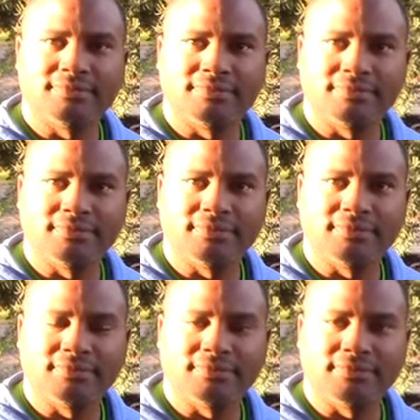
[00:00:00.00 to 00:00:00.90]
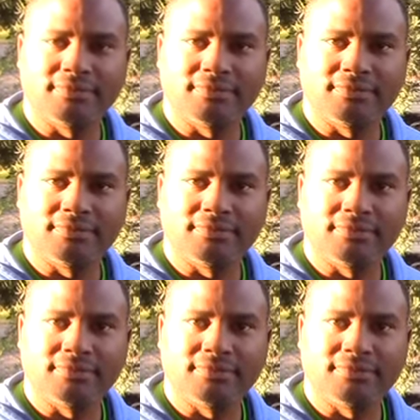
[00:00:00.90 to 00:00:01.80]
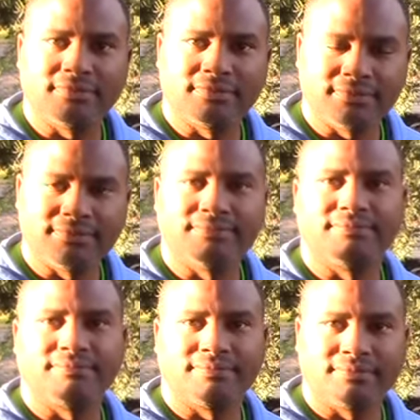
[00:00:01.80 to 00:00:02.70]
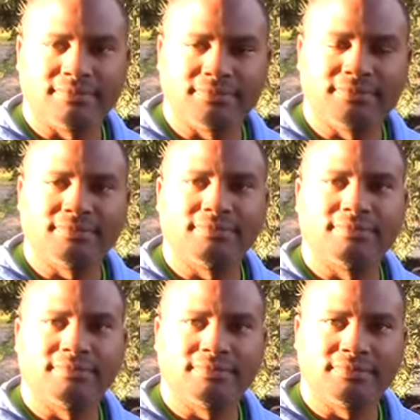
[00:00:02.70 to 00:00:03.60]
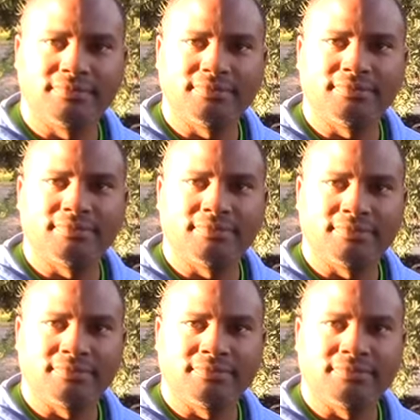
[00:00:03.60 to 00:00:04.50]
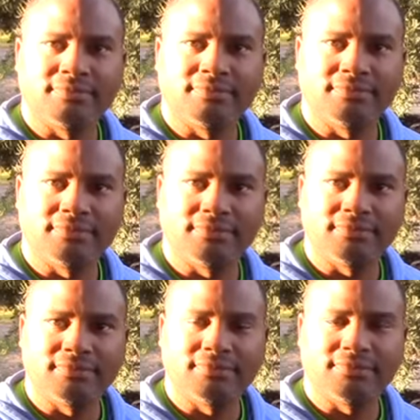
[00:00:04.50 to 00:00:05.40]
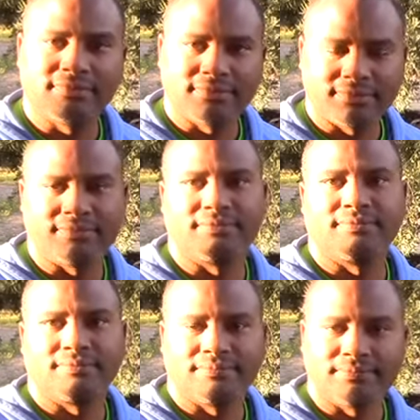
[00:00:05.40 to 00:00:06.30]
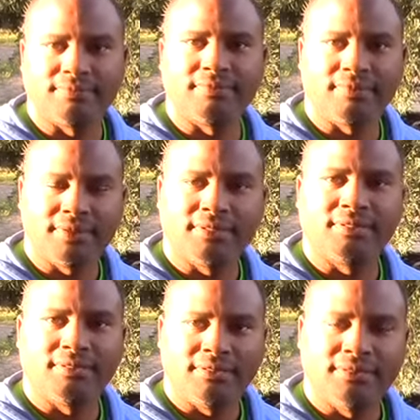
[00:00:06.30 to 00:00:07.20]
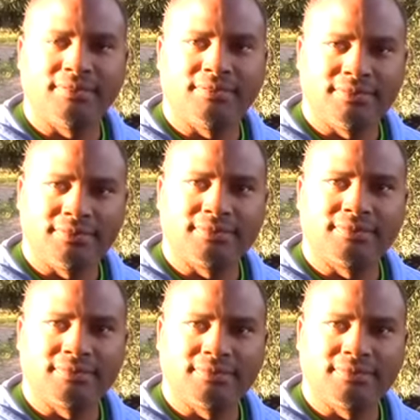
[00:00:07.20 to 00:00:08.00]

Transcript: The person shown says nothing.